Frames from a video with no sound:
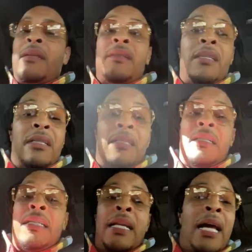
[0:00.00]
shit
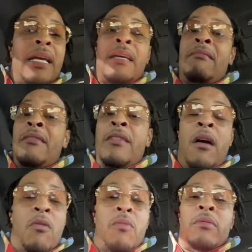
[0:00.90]
is not it.
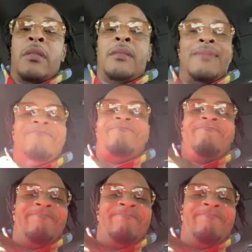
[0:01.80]
No, it shit,